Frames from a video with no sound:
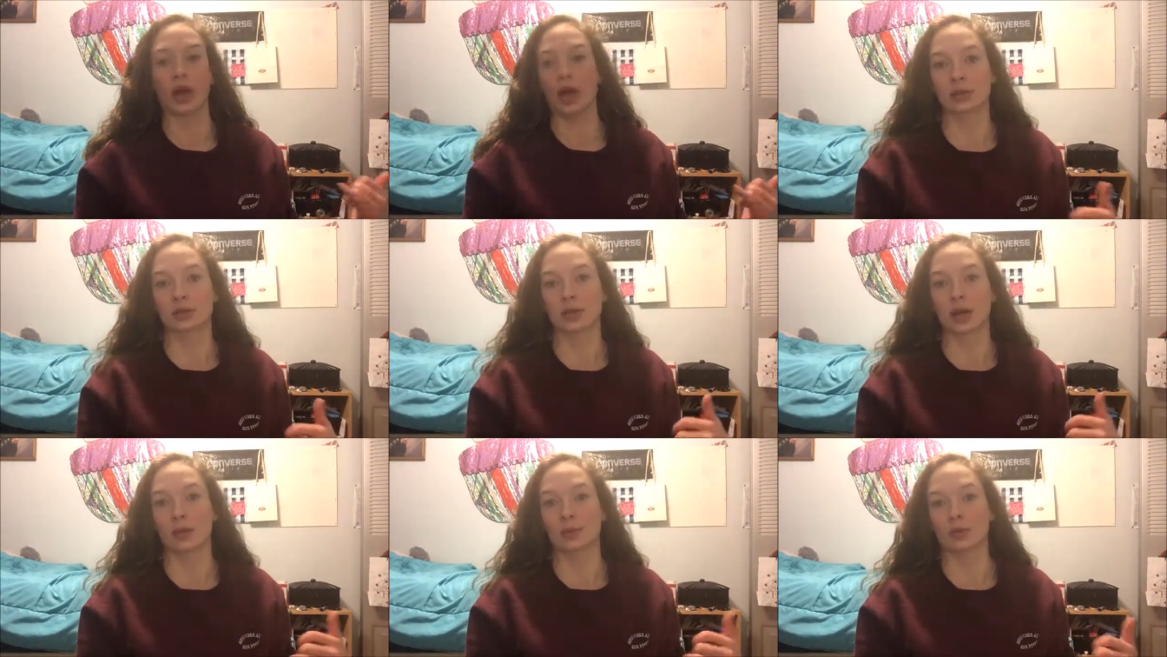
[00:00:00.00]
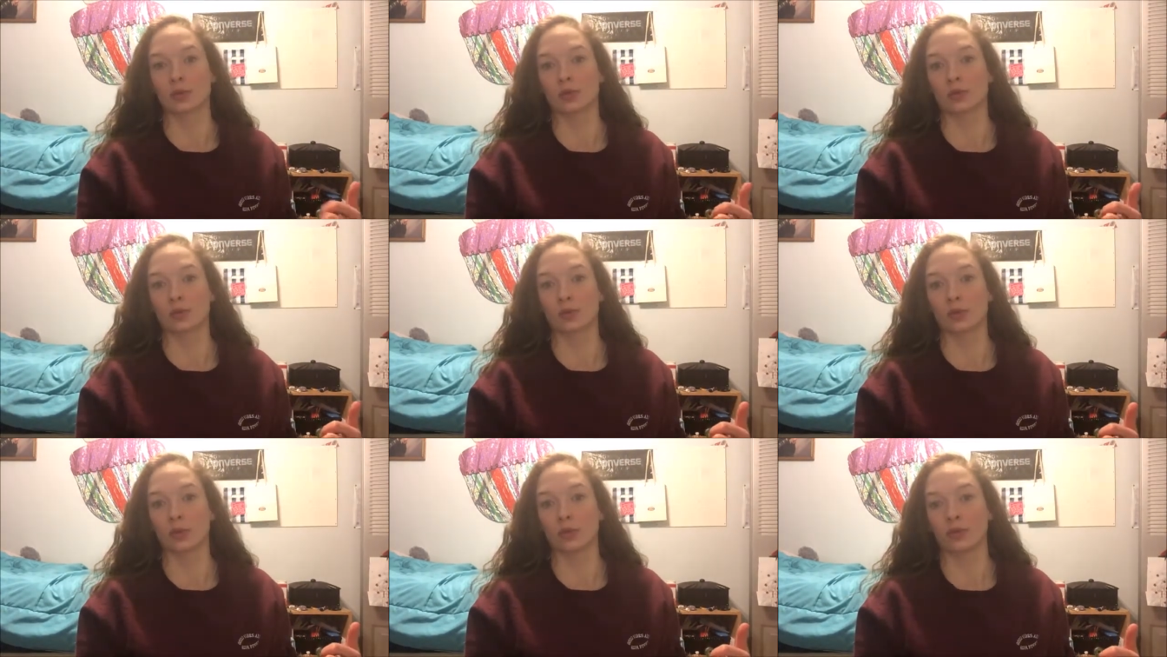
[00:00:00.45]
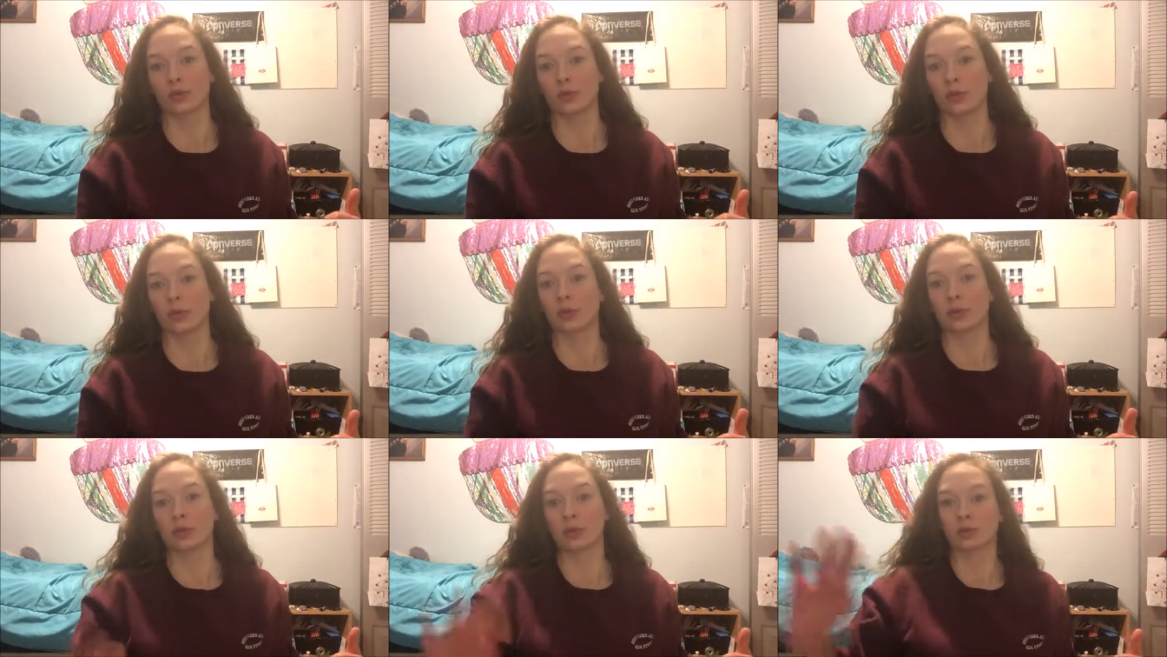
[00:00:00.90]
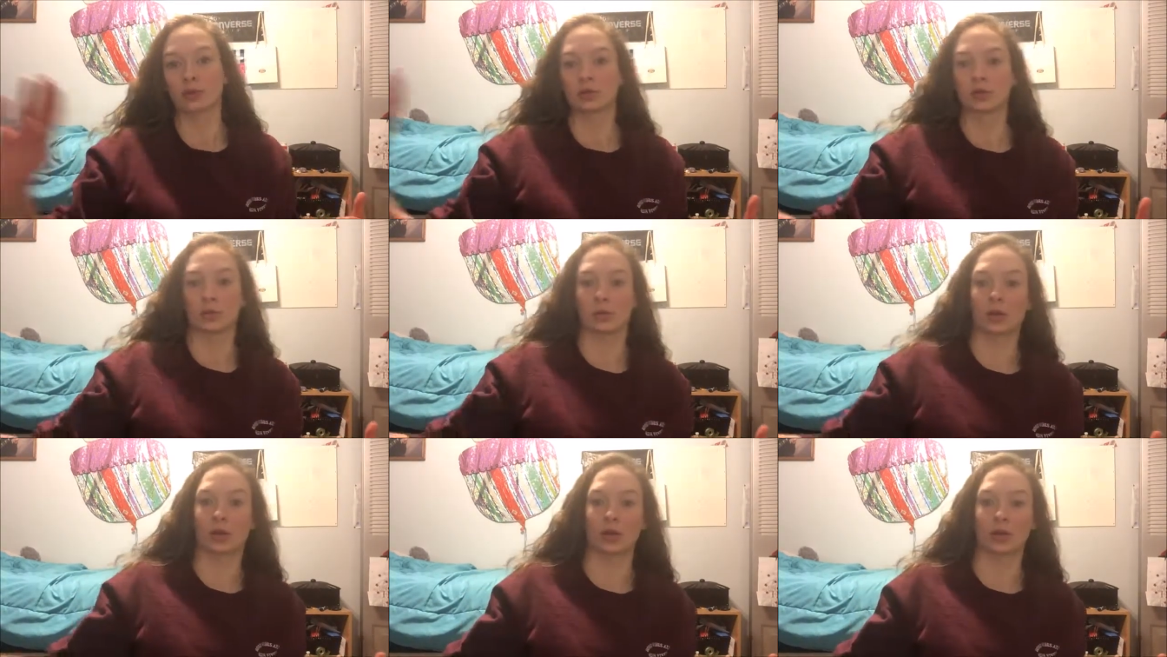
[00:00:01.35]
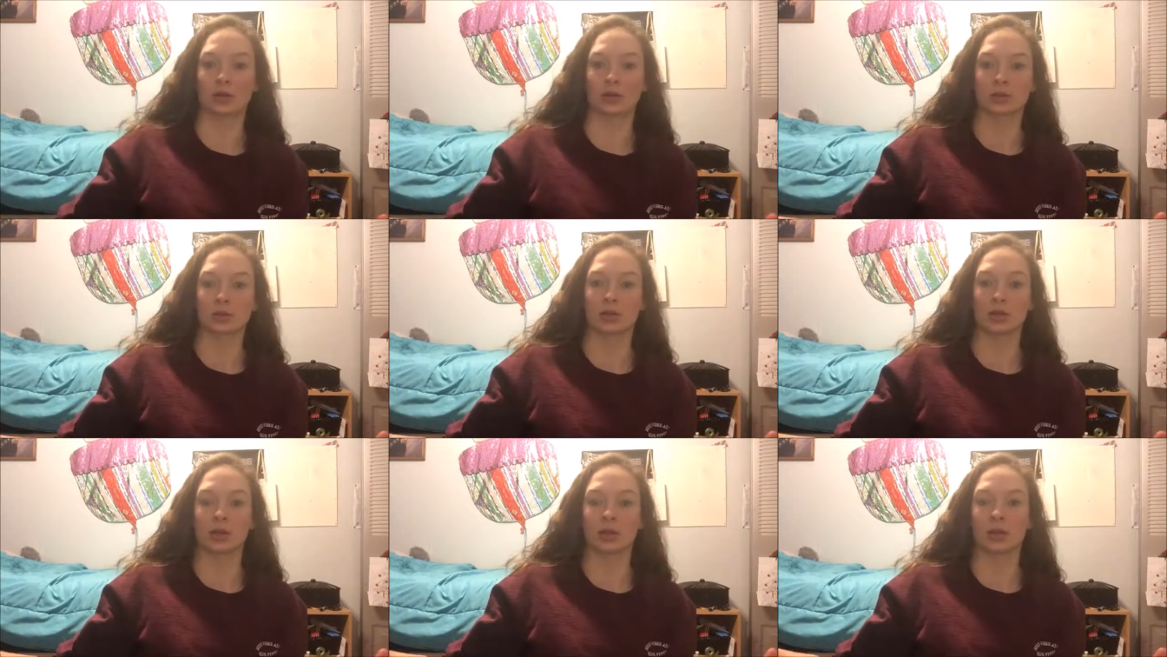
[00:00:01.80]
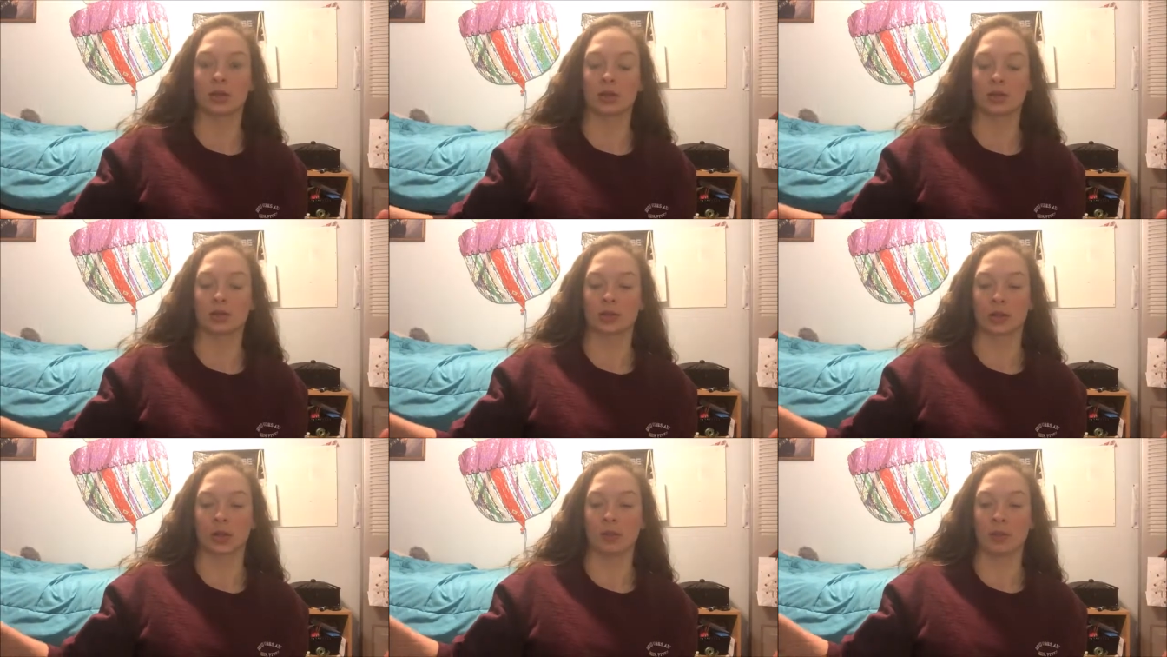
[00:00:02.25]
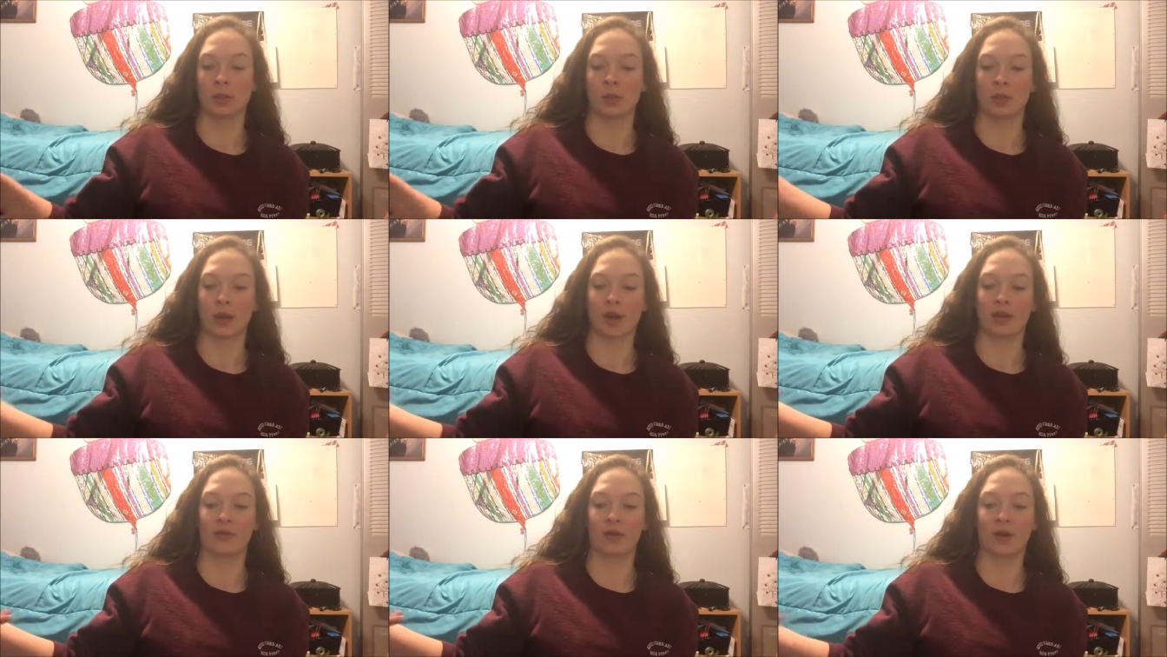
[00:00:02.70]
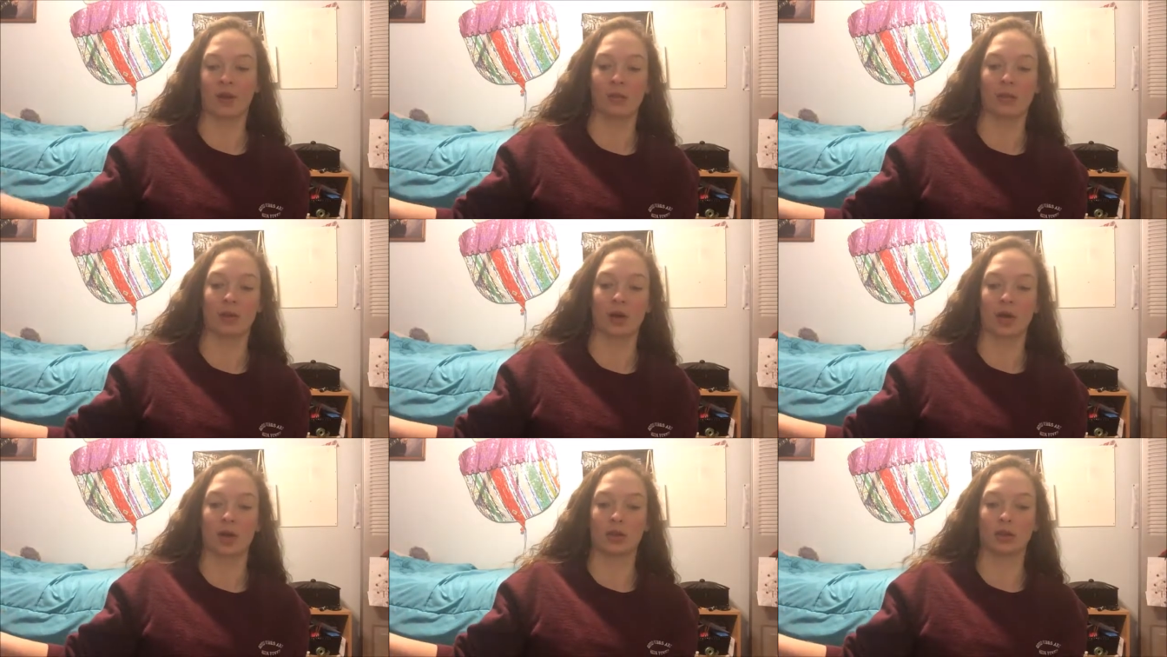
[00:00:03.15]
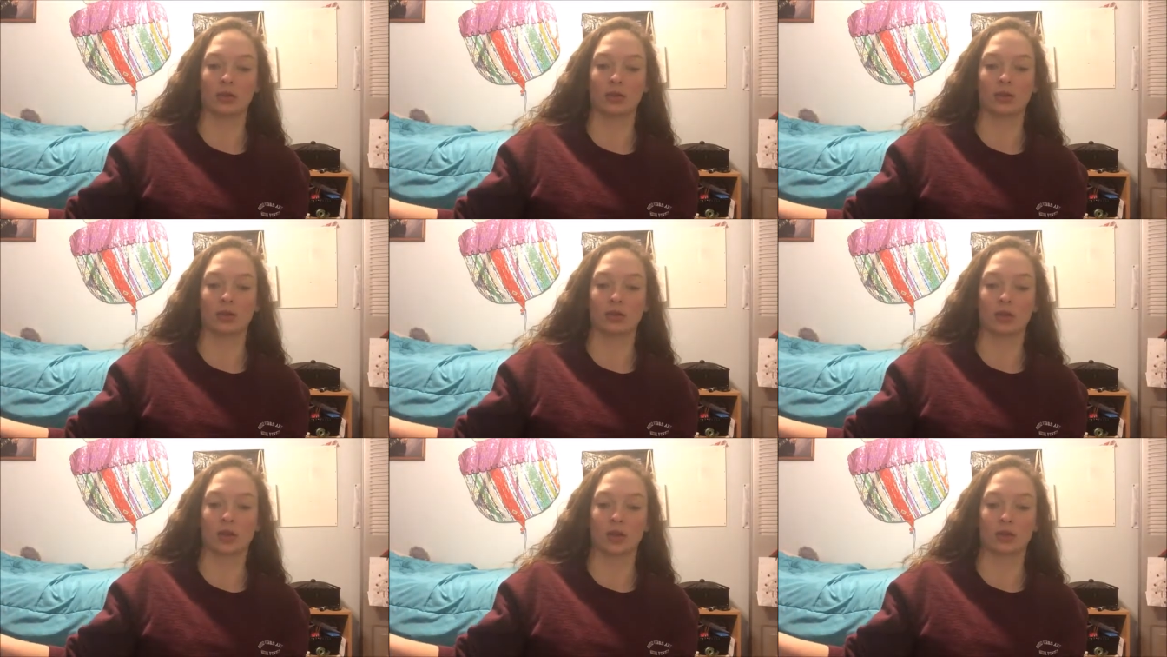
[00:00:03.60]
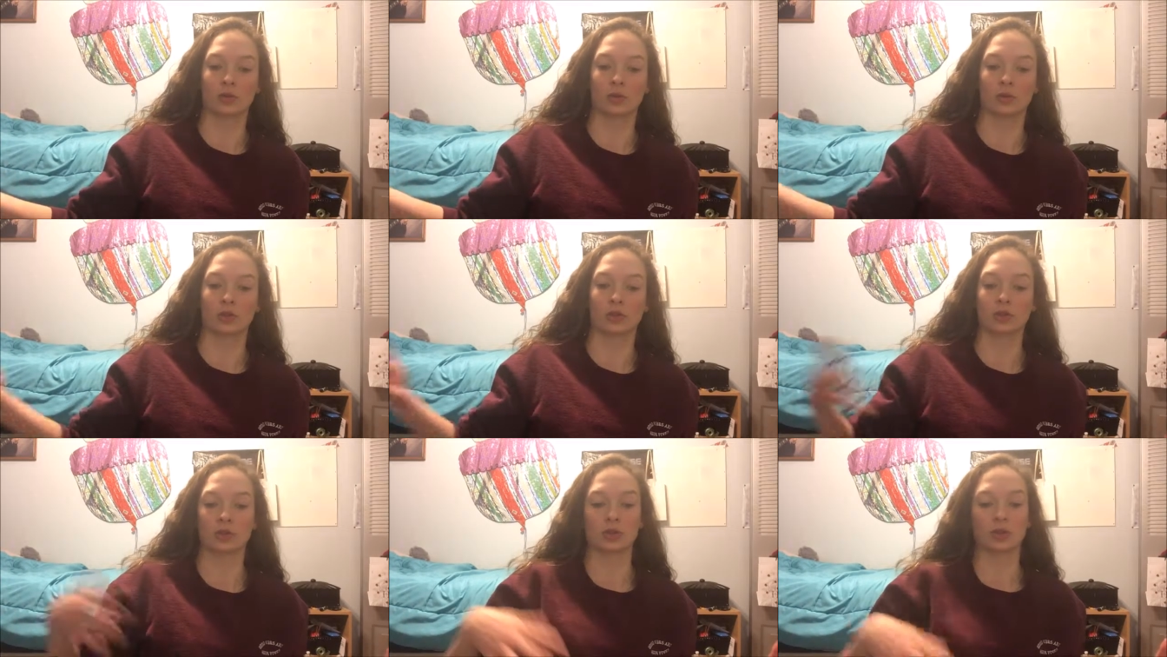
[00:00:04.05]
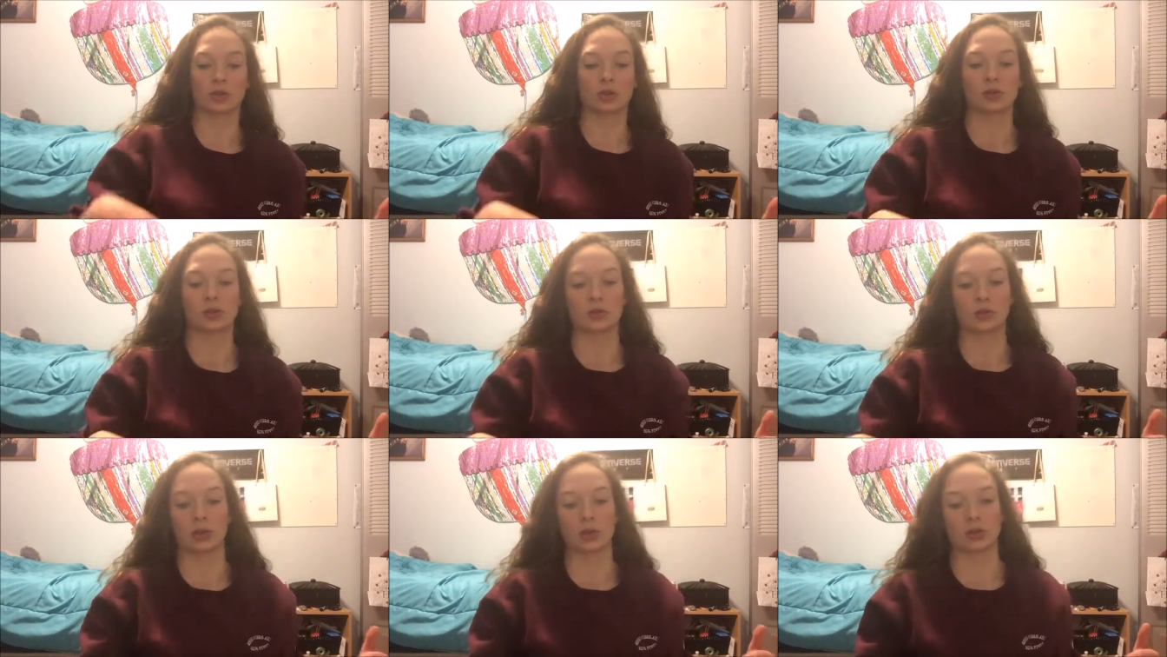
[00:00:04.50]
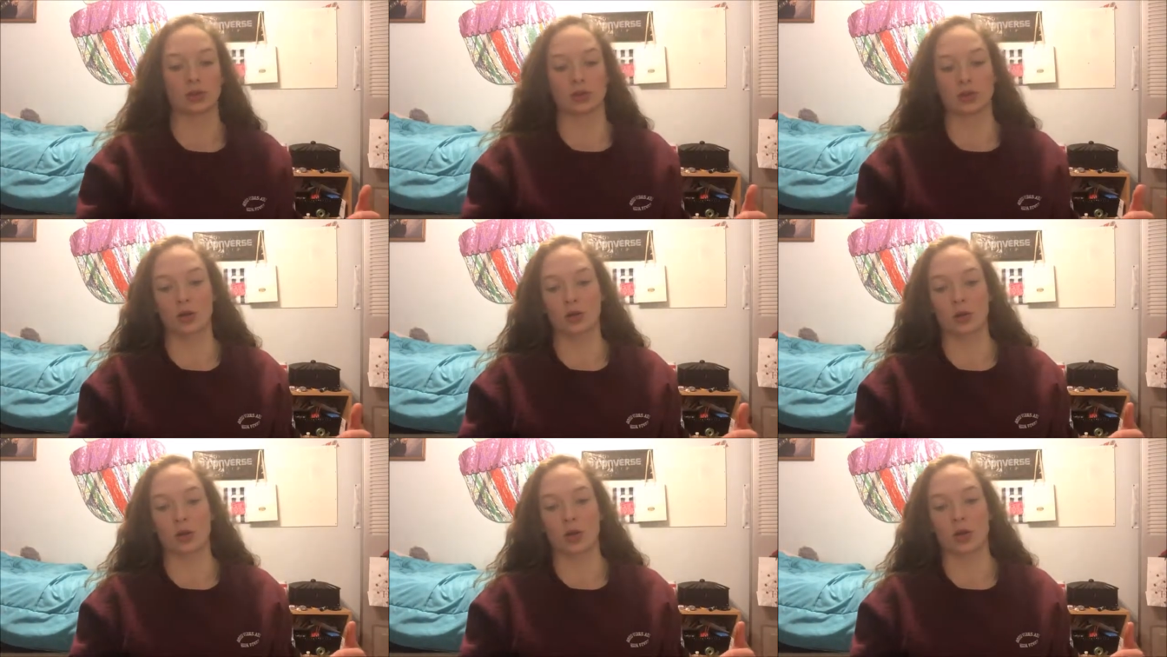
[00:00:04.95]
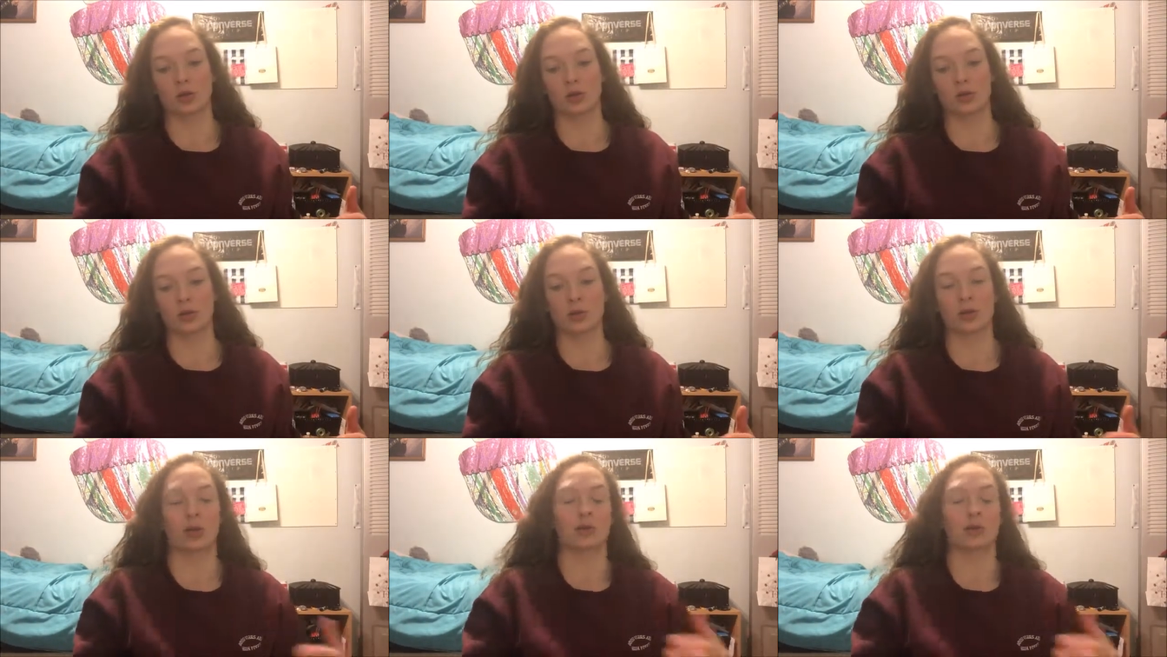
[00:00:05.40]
last time this was refilled, somebody else did it, is it gonna be bad if I combine the two liquids? And she was like, just go ahead and do it.